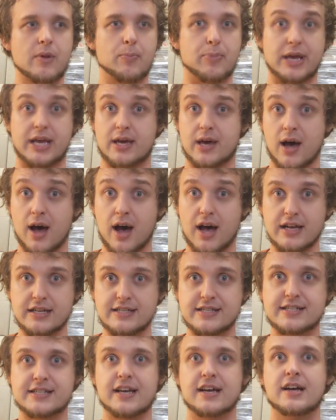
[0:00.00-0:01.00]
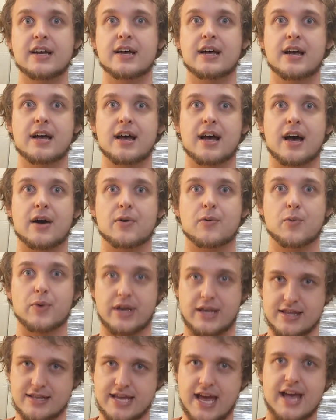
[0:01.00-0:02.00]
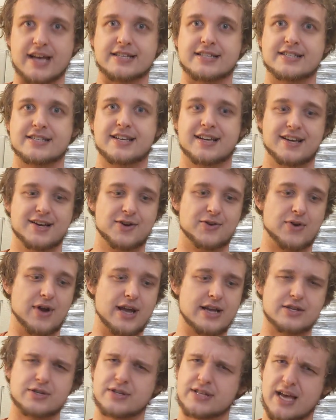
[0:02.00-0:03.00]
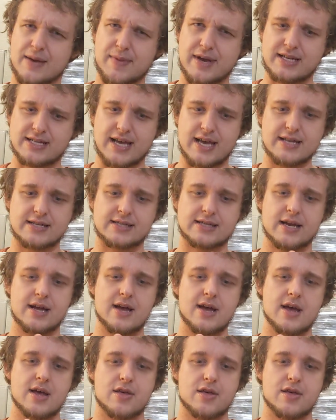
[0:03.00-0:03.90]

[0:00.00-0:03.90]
because we can test, right? So does that make sense?